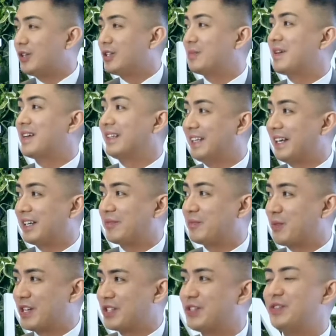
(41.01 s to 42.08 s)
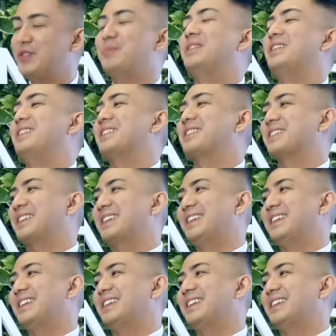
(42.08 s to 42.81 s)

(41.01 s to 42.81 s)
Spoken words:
It's my great pleasure to be here.